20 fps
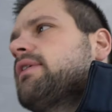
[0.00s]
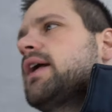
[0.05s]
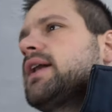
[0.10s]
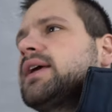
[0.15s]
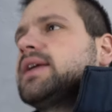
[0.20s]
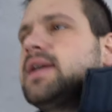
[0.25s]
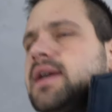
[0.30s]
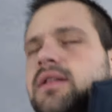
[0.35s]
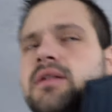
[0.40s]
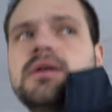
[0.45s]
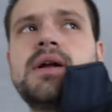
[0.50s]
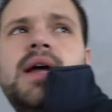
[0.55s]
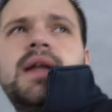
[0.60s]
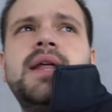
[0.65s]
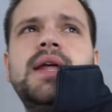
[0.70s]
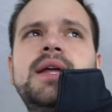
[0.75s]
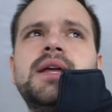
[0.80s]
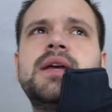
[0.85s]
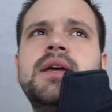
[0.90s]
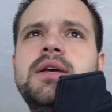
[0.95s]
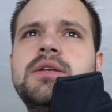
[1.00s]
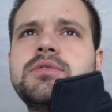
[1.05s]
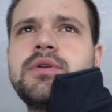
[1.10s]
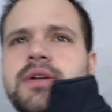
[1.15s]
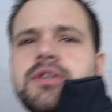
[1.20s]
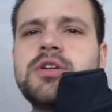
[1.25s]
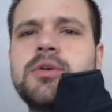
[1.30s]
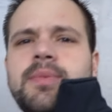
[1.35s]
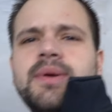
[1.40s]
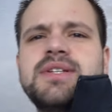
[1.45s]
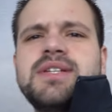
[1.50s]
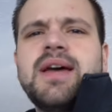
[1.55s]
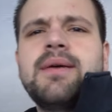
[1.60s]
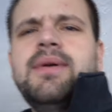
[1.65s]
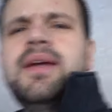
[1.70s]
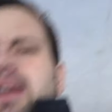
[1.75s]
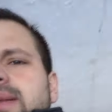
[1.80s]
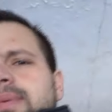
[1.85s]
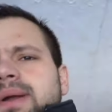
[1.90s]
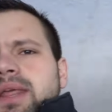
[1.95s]
got a killer headache, so I took my
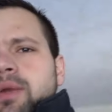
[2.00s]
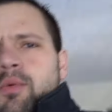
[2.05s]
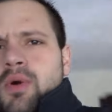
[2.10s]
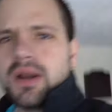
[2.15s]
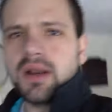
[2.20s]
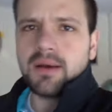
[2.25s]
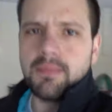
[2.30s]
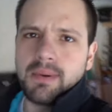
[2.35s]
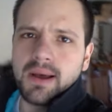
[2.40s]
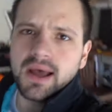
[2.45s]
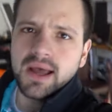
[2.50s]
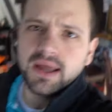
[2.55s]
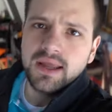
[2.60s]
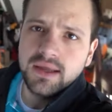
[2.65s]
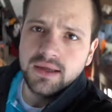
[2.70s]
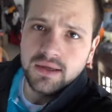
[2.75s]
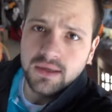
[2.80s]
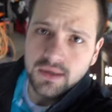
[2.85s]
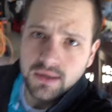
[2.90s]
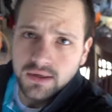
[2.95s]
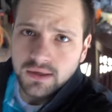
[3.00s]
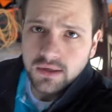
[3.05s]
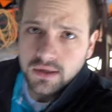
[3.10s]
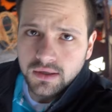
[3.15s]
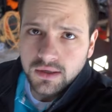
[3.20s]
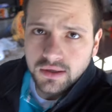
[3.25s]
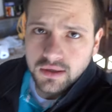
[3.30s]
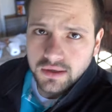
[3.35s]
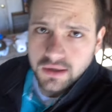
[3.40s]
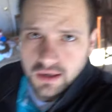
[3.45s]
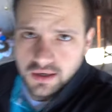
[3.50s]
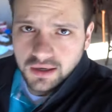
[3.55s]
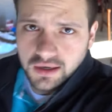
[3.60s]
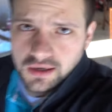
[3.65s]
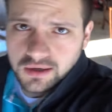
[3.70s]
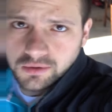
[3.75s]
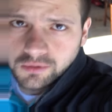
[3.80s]
time. Anybody want to buy an